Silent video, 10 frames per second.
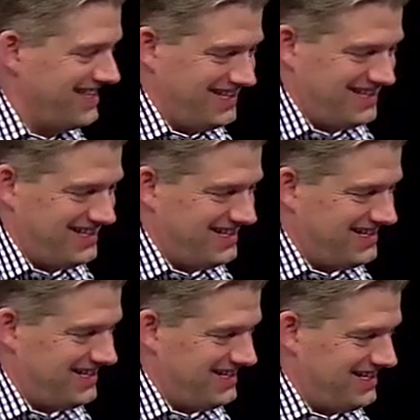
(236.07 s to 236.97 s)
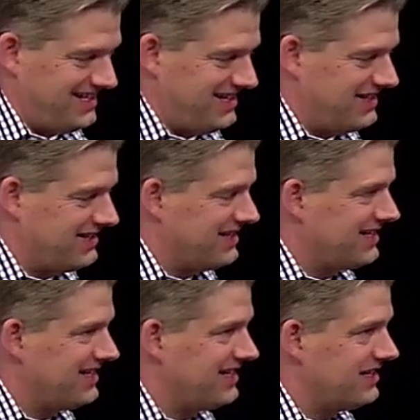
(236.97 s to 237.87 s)

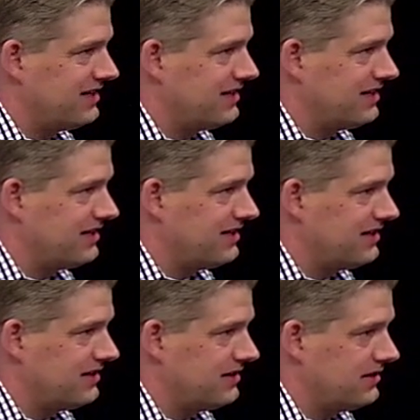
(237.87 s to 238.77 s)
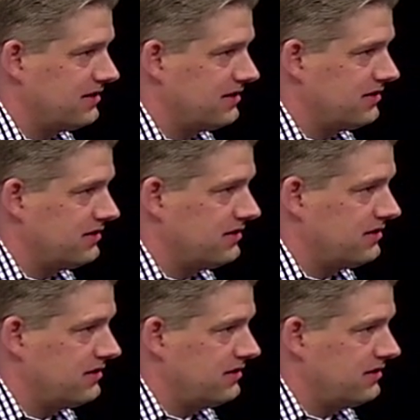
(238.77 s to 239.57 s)
(silent)